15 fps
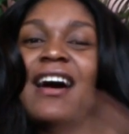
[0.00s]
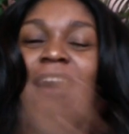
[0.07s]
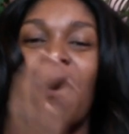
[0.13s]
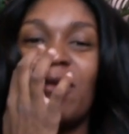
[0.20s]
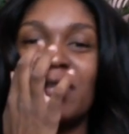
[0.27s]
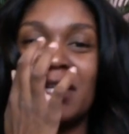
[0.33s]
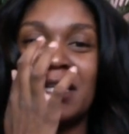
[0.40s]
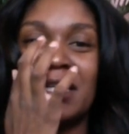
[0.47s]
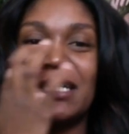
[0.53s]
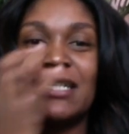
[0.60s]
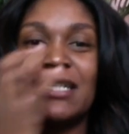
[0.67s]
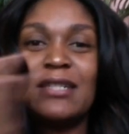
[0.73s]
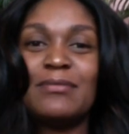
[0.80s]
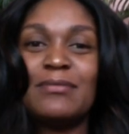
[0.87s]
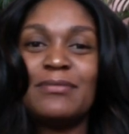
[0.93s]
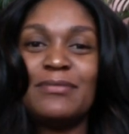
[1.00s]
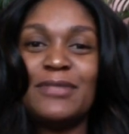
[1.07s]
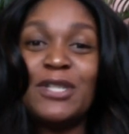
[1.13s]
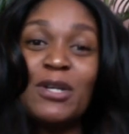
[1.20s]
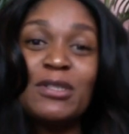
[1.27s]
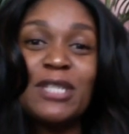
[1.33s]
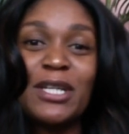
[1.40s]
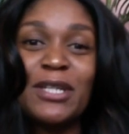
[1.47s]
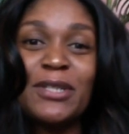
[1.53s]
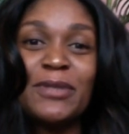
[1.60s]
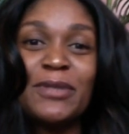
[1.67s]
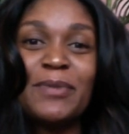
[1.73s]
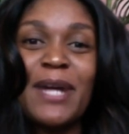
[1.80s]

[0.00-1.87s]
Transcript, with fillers: on um, YouTube.